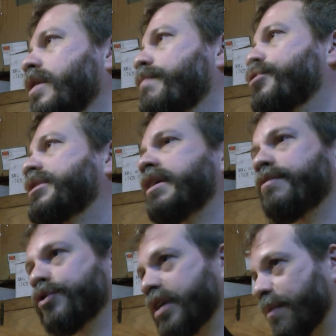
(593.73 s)
a
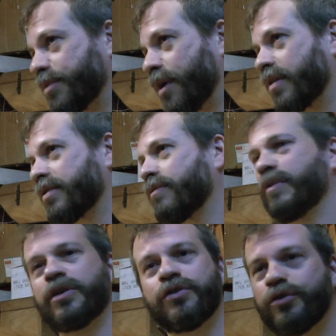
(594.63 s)
pristine museum space.
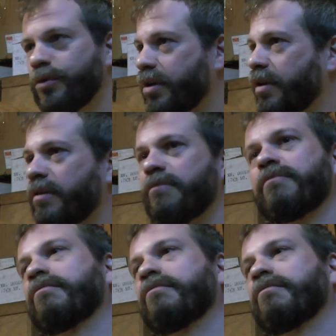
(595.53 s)
We could do it in